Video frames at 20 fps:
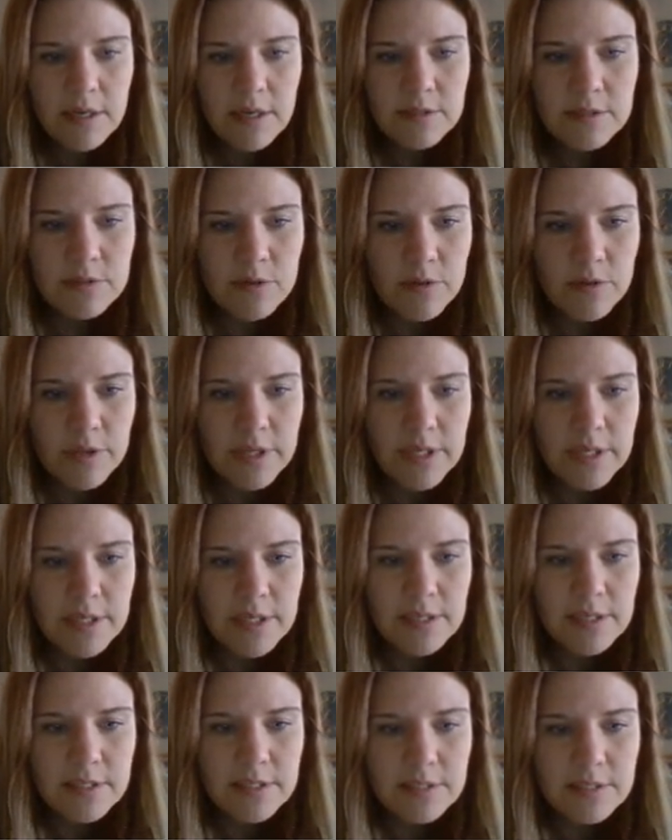So
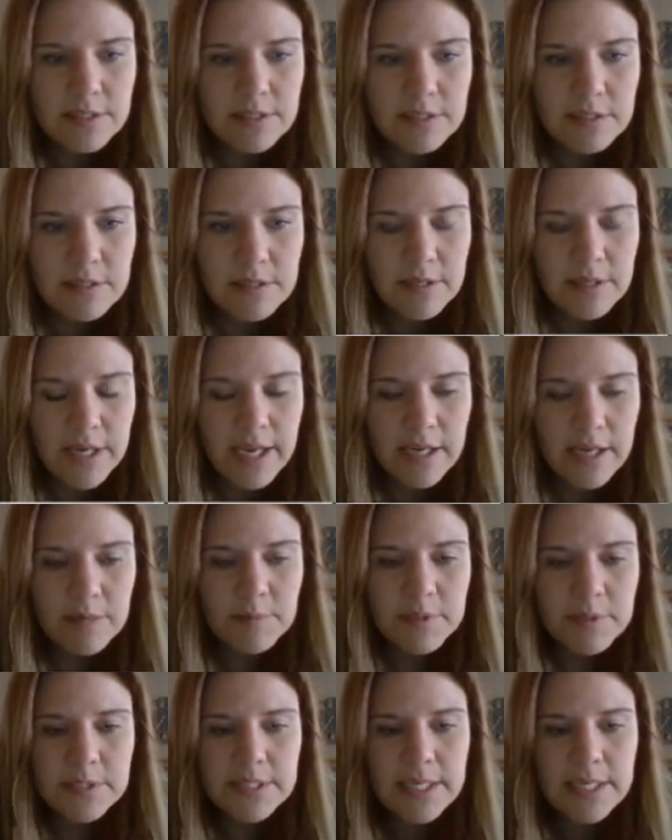these
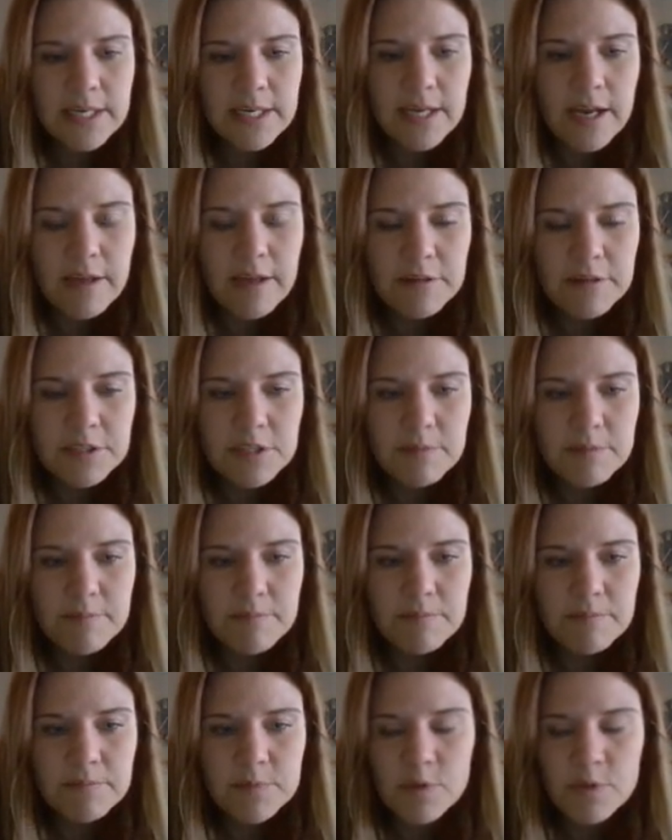animals stay together
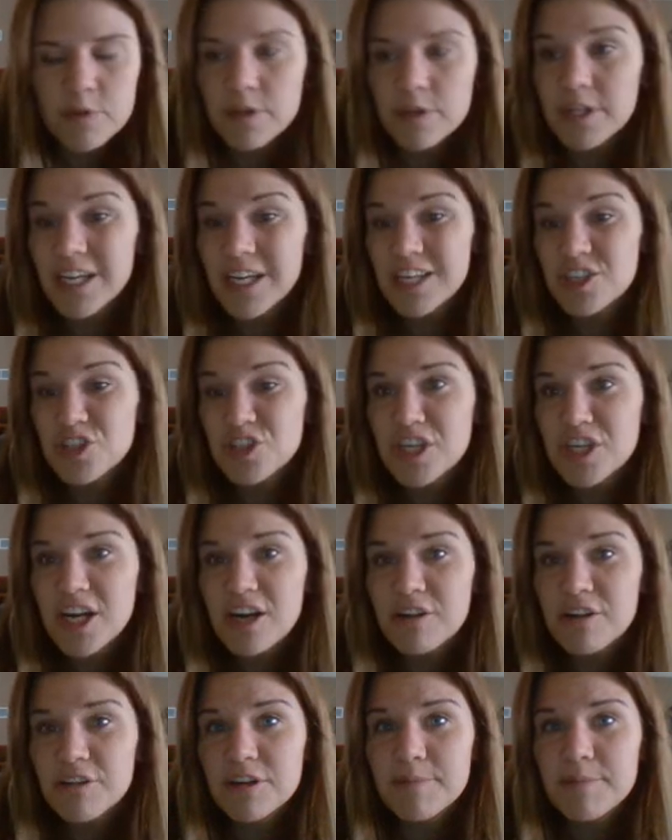so that they can
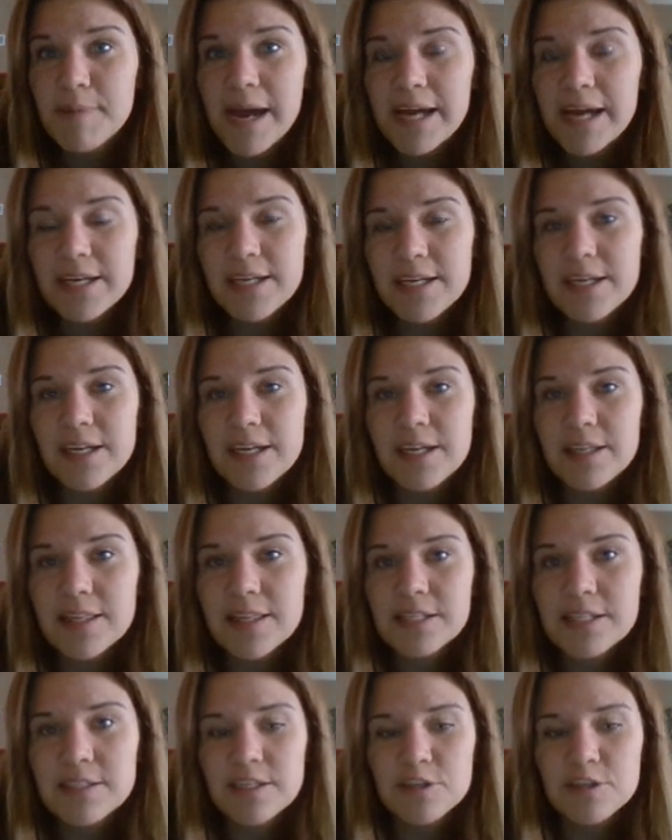share their body heat.
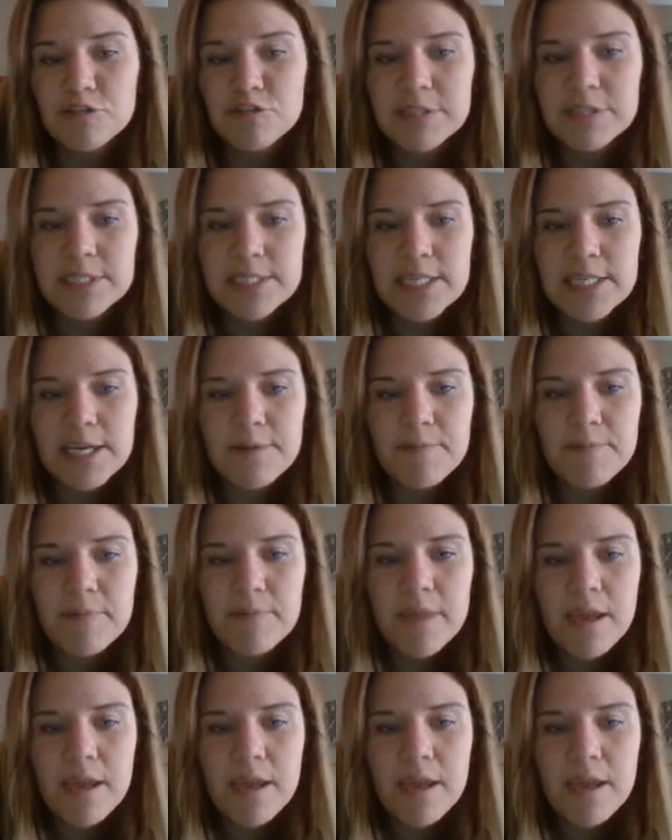That's interesting.